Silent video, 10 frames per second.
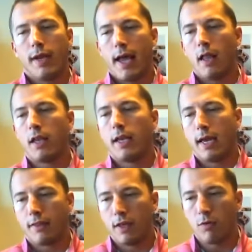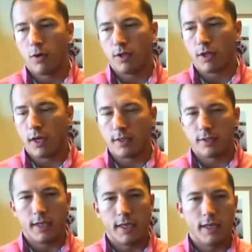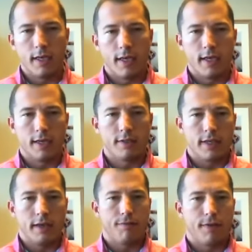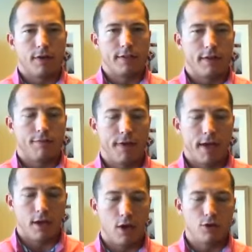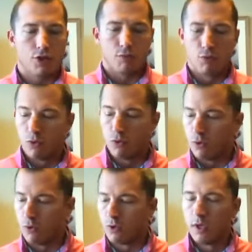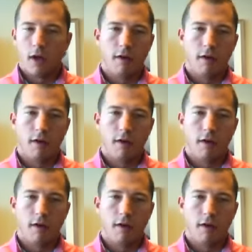reality, I think what you're going to see is if there is a Fed OSHA rule,